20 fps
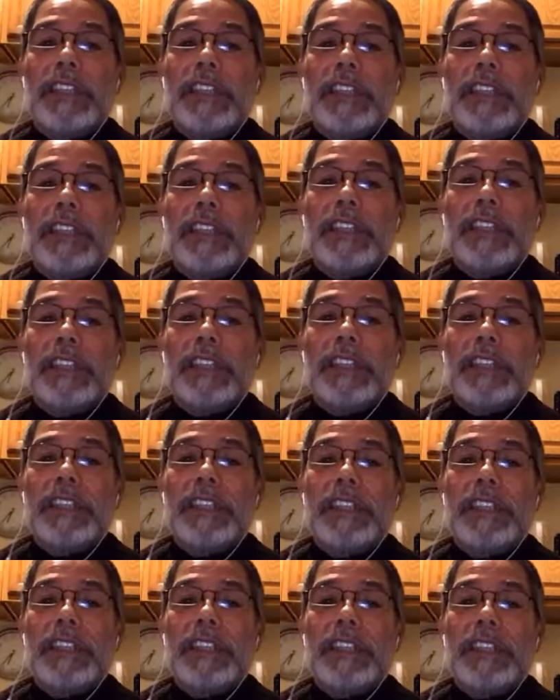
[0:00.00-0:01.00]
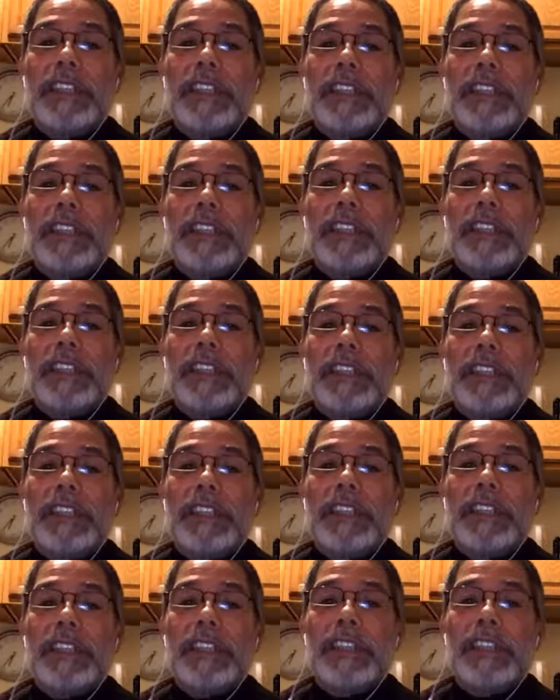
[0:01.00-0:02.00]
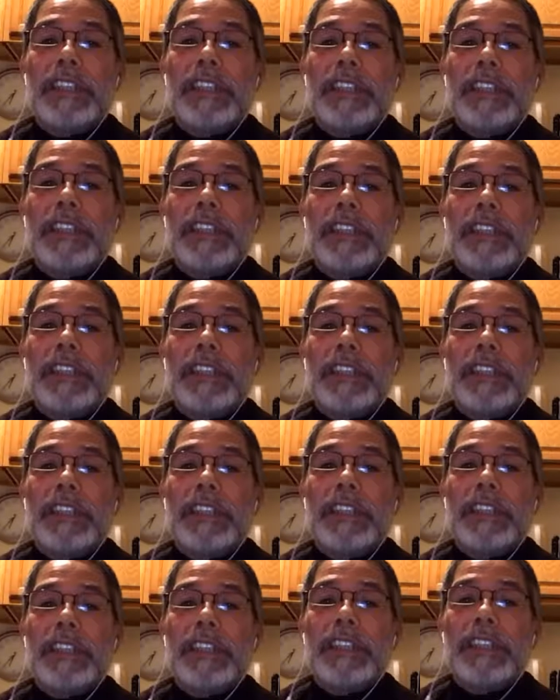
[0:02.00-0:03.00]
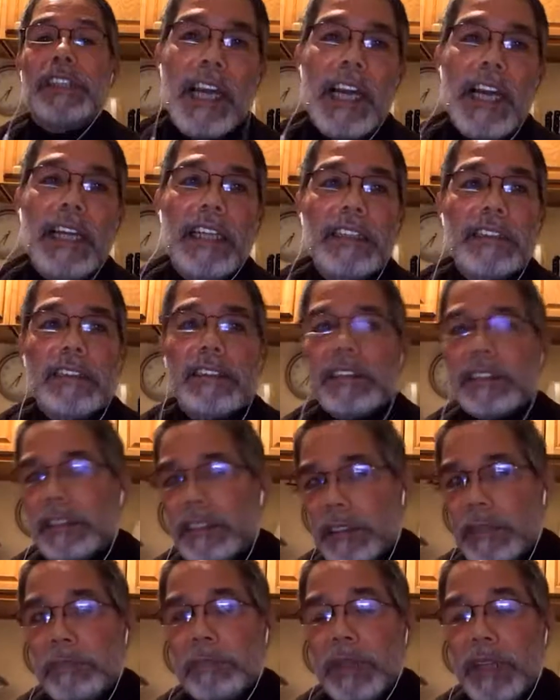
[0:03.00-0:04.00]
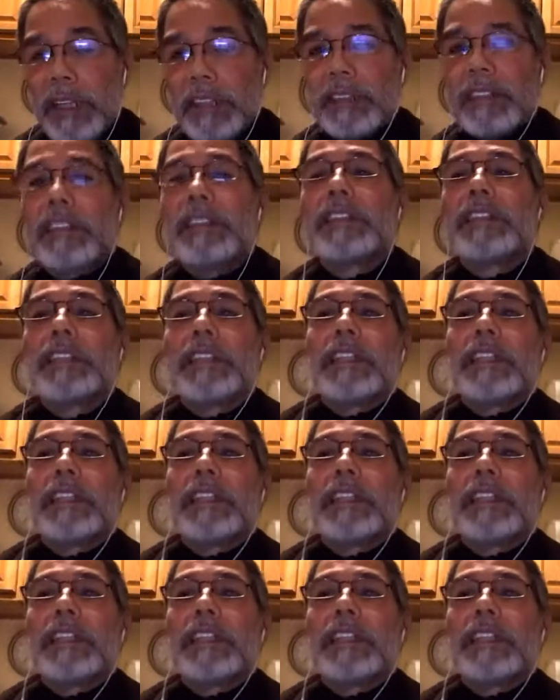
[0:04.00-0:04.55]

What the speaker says: I was teaching beginner, intermediate classes, shines, plus,